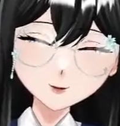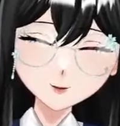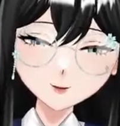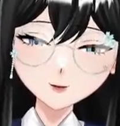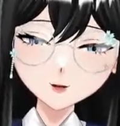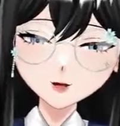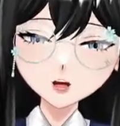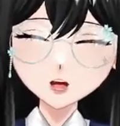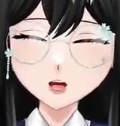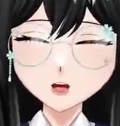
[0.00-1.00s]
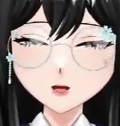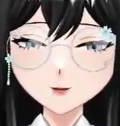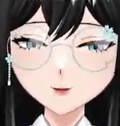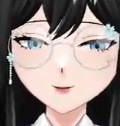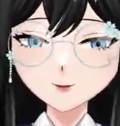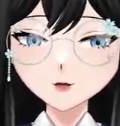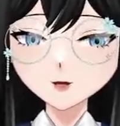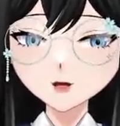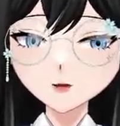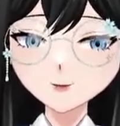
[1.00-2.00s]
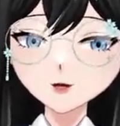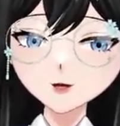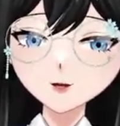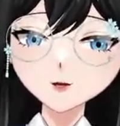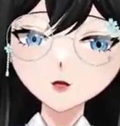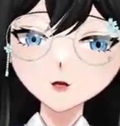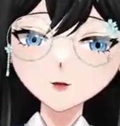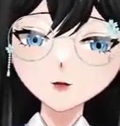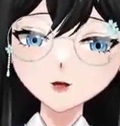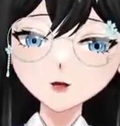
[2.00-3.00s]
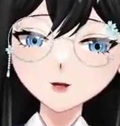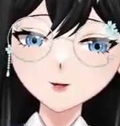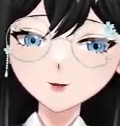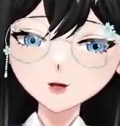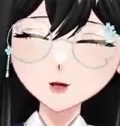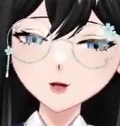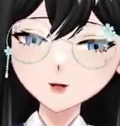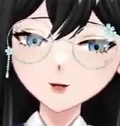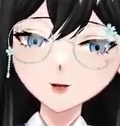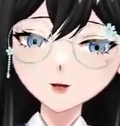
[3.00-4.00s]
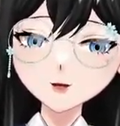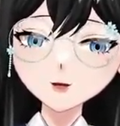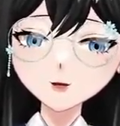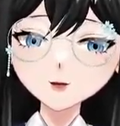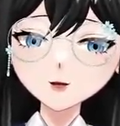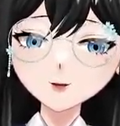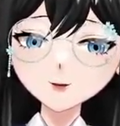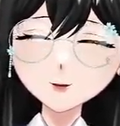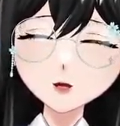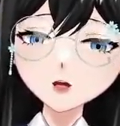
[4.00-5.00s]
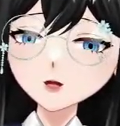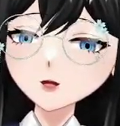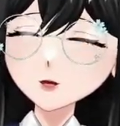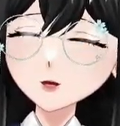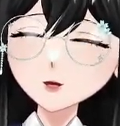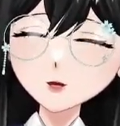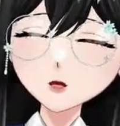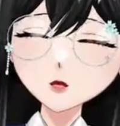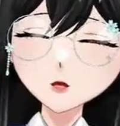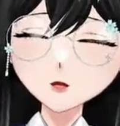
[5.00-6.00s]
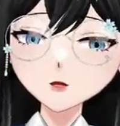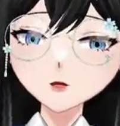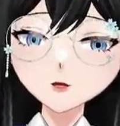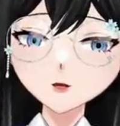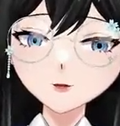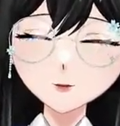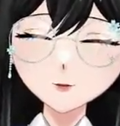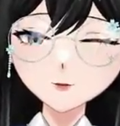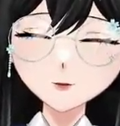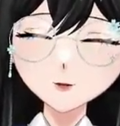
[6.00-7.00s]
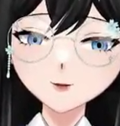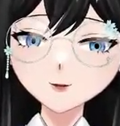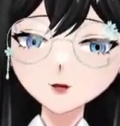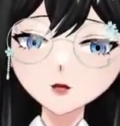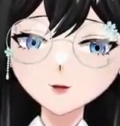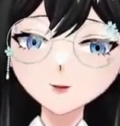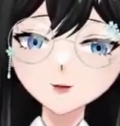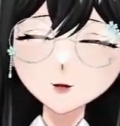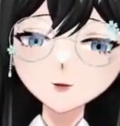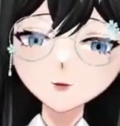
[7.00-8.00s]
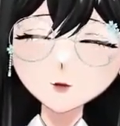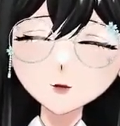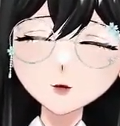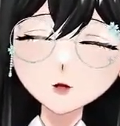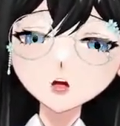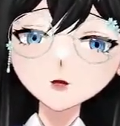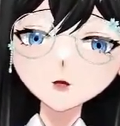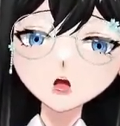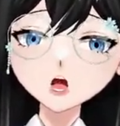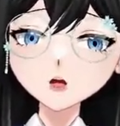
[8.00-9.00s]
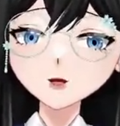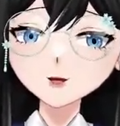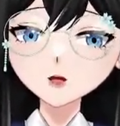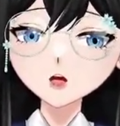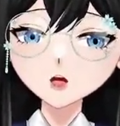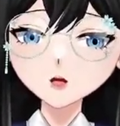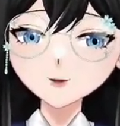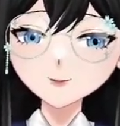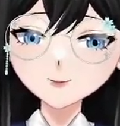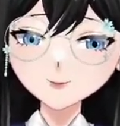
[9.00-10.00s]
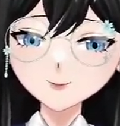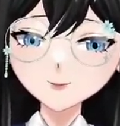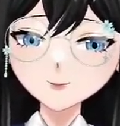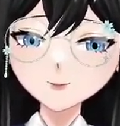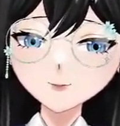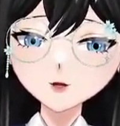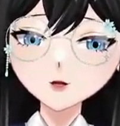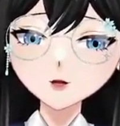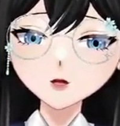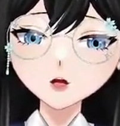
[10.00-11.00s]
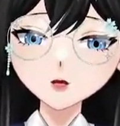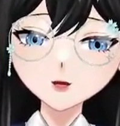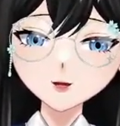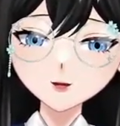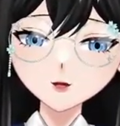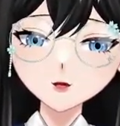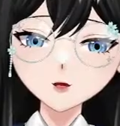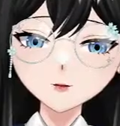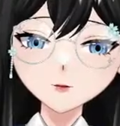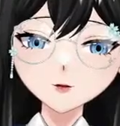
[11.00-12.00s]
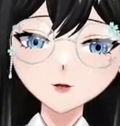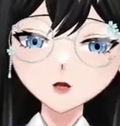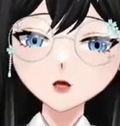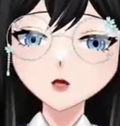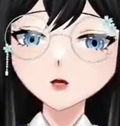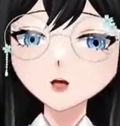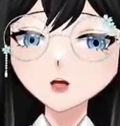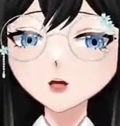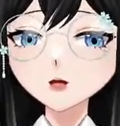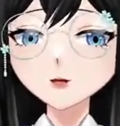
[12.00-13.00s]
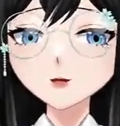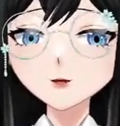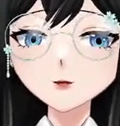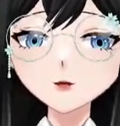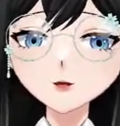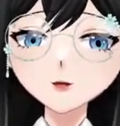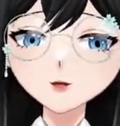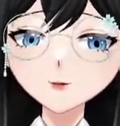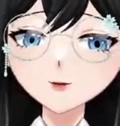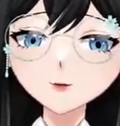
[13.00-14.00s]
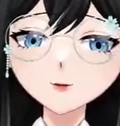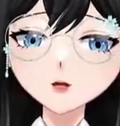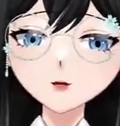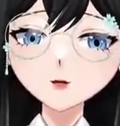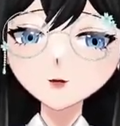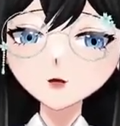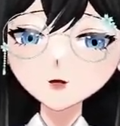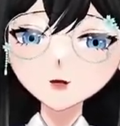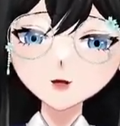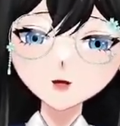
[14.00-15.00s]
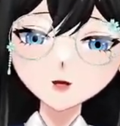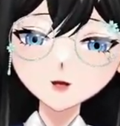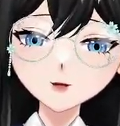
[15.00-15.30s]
we have, okay, if there is no T3 and TR, or T3 would just bind to RXR. RXR would call in, there's a different picture that I like.